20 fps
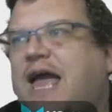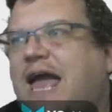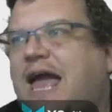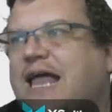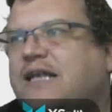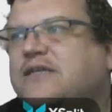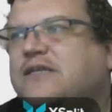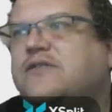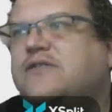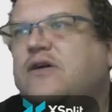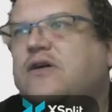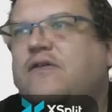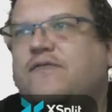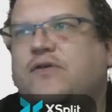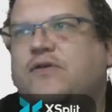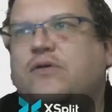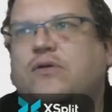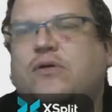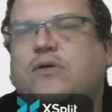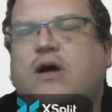end of
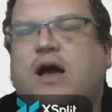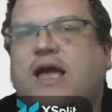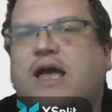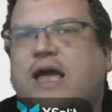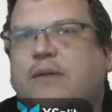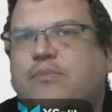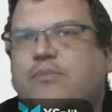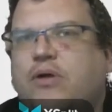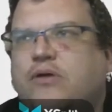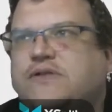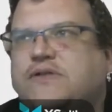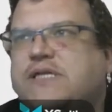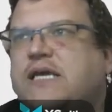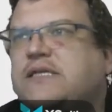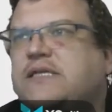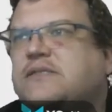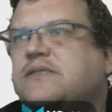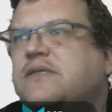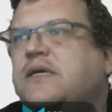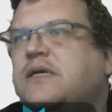your IA
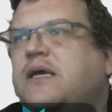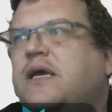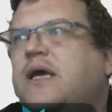process,